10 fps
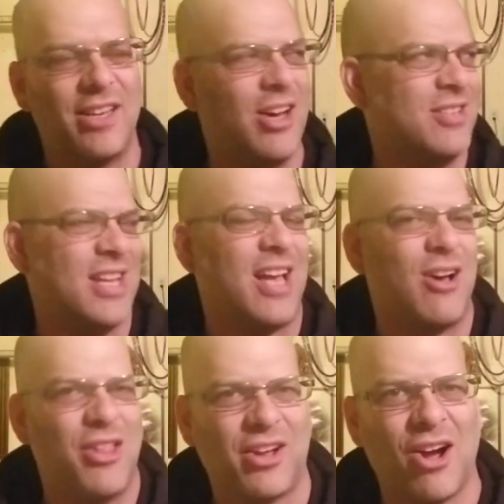You know, it's like
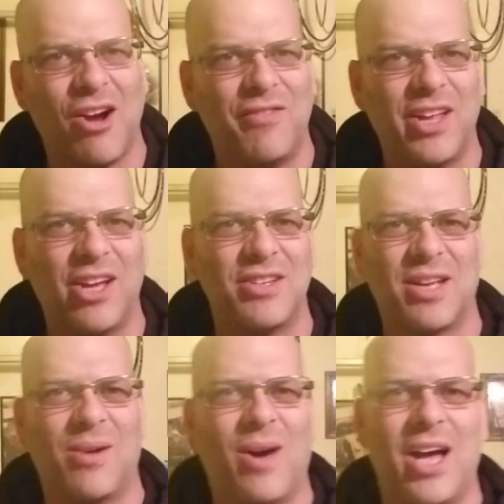all the car videos
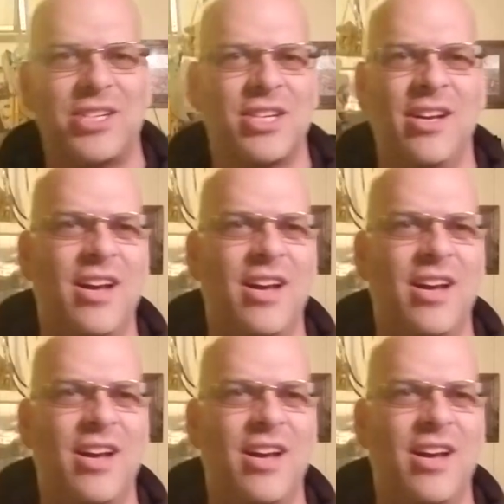I watch,